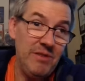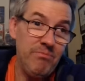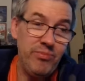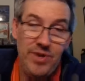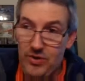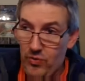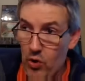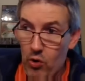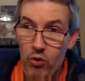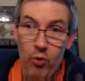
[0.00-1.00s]
up and go
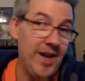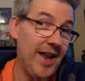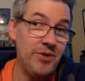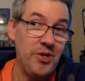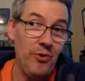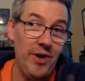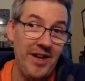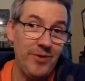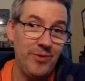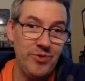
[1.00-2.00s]
all the way down to your
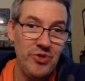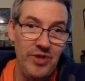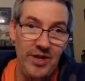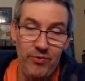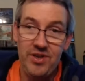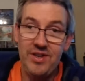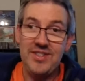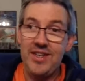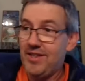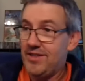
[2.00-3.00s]
ankles, and everything
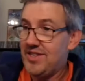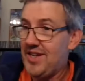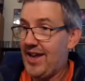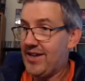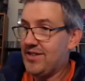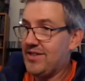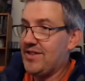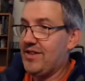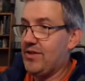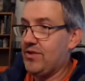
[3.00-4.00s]
is again
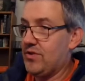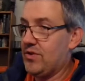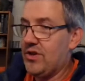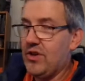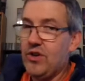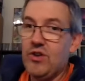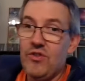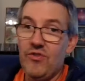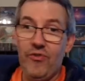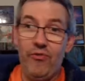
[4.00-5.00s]
stacked,
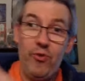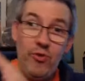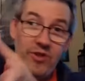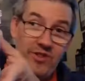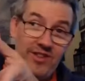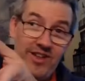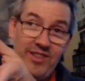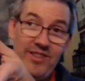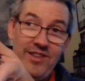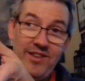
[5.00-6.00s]
vertically
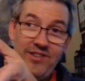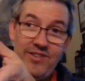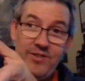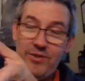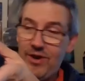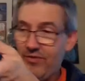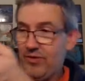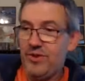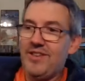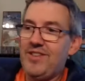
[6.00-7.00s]
like this. So you're having
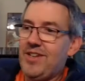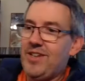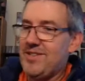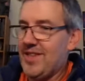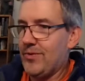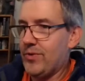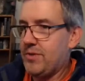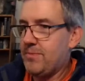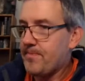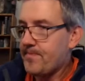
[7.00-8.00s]
to look at CDs that way.